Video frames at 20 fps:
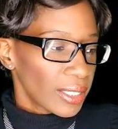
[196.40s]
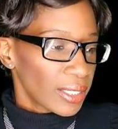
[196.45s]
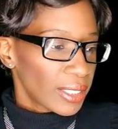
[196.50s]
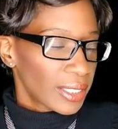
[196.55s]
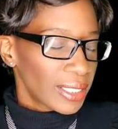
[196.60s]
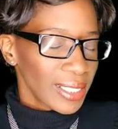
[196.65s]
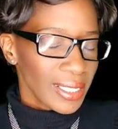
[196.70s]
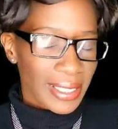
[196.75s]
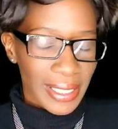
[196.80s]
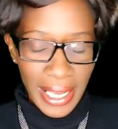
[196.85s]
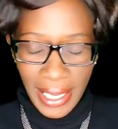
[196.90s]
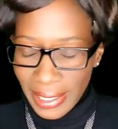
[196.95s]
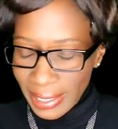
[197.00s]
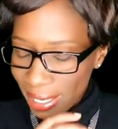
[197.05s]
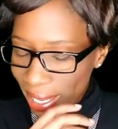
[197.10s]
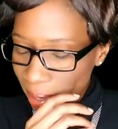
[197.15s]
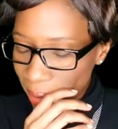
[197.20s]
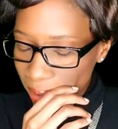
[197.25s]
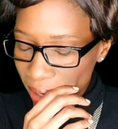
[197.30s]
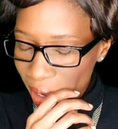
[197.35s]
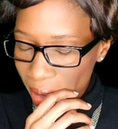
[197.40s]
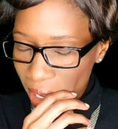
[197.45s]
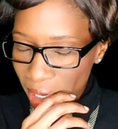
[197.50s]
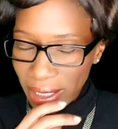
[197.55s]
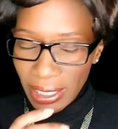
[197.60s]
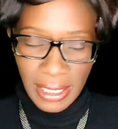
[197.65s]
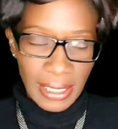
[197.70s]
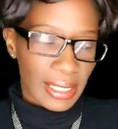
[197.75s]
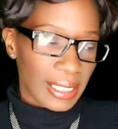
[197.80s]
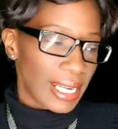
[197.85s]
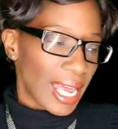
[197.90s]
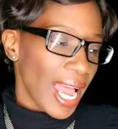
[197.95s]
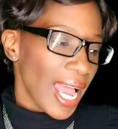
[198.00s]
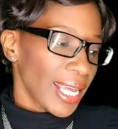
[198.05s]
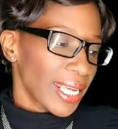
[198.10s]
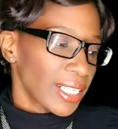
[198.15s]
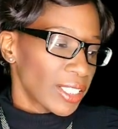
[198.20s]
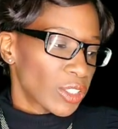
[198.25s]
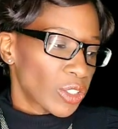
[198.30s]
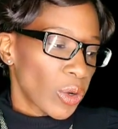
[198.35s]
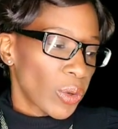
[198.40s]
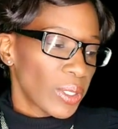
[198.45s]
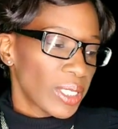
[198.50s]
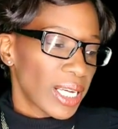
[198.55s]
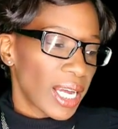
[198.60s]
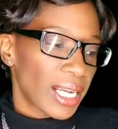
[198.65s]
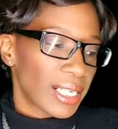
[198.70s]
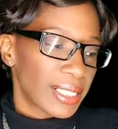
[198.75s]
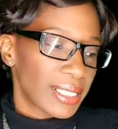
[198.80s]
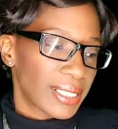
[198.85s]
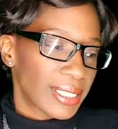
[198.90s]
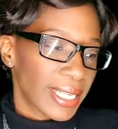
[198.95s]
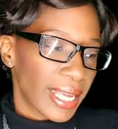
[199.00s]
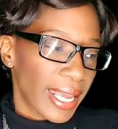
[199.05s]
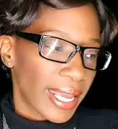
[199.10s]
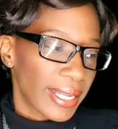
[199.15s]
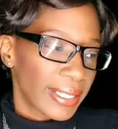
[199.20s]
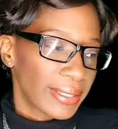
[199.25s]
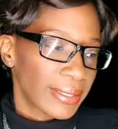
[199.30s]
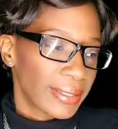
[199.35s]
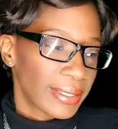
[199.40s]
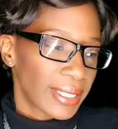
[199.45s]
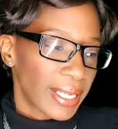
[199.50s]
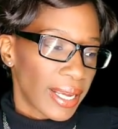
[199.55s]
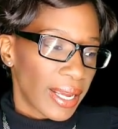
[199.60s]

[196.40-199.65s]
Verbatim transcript: she said that, uh, listen, I can totally understand